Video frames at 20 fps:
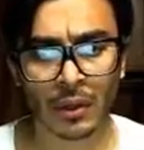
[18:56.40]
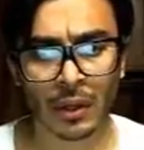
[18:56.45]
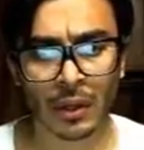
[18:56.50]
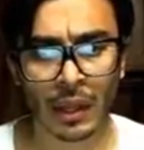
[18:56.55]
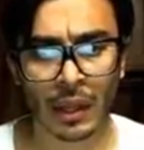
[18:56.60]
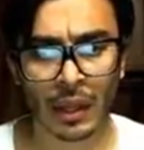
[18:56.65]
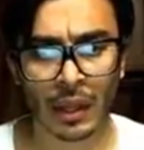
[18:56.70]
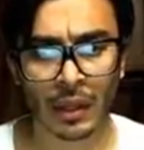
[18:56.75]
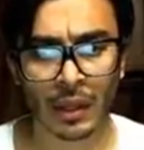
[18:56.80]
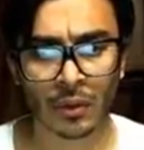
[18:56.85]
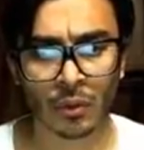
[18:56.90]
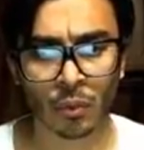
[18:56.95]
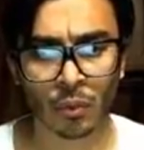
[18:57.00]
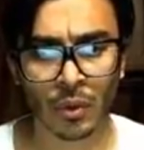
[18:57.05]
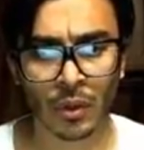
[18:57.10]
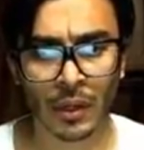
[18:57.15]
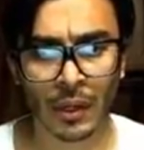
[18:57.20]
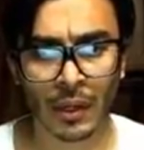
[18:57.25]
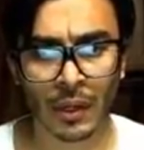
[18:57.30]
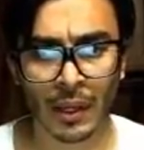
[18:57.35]
and
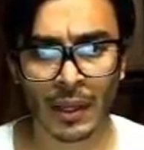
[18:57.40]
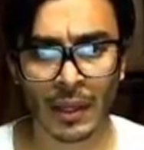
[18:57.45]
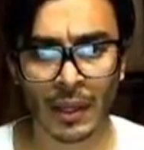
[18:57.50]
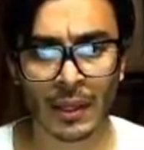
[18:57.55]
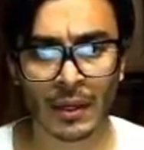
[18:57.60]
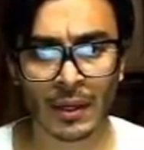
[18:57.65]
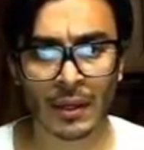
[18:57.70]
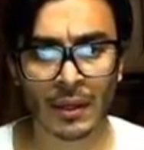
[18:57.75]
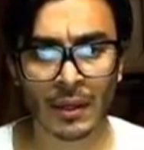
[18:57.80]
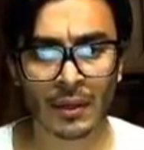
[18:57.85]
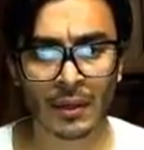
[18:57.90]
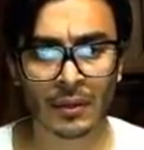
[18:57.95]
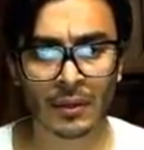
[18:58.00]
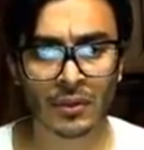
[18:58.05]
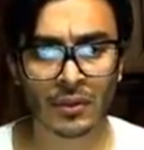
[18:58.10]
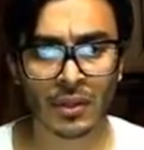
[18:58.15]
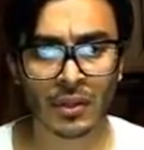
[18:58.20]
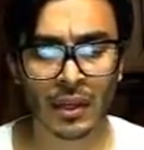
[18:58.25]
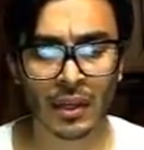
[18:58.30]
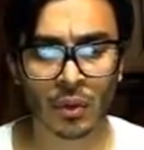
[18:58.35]
180
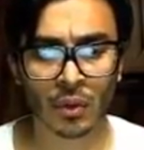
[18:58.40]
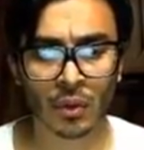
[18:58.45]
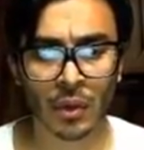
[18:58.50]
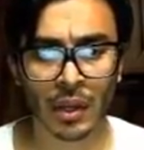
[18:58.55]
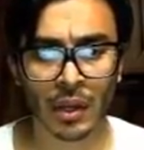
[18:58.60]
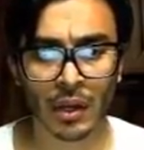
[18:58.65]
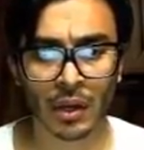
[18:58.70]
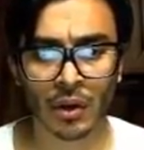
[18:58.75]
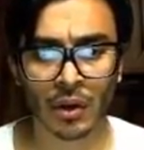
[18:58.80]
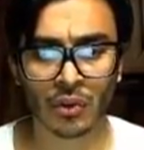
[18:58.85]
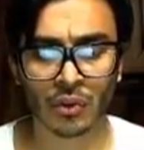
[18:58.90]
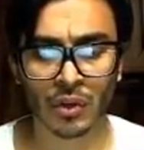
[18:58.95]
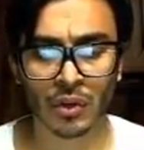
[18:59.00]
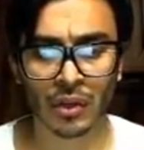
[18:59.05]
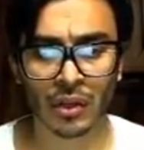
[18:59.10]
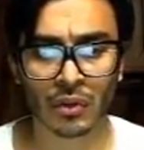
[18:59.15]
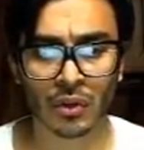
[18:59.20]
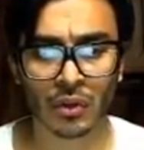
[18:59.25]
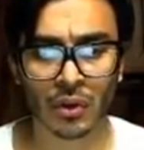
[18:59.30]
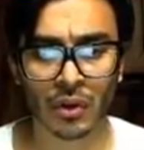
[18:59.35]
take away
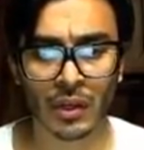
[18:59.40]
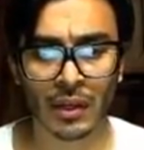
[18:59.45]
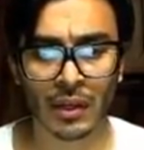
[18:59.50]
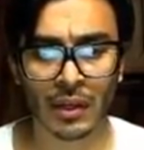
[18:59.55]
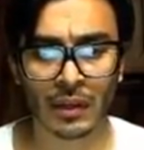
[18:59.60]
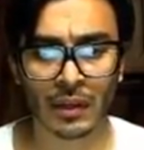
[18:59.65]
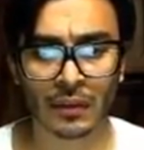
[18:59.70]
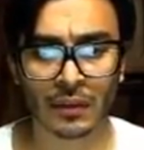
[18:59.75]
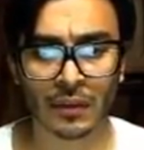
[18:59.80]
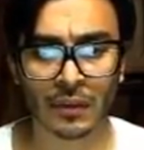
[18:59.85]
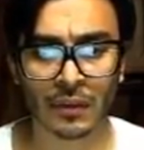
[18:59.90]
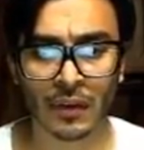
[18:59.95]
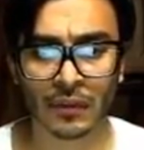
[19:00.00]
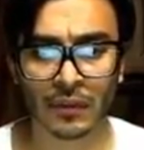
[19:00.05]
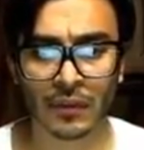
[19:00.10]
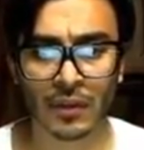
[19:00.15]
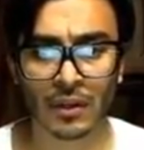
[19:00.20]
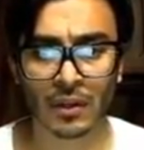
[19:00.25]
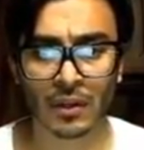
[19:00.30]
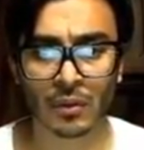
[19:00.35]
130 is
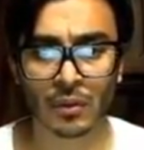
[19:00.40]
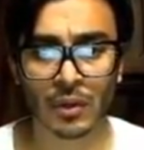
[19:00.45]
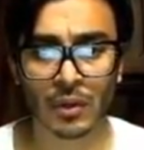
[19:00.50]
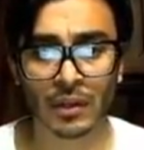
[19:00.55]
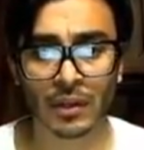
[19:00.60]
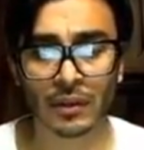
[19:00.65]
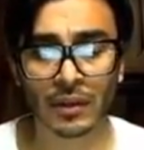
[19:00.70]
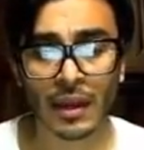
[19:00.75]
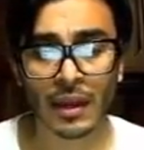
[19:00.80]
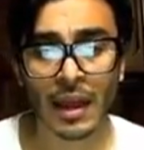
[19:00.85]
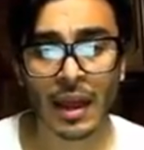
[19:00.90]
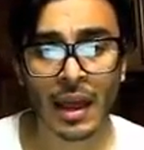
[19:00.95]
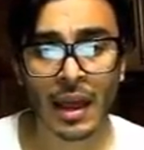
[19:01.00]
50 degrees.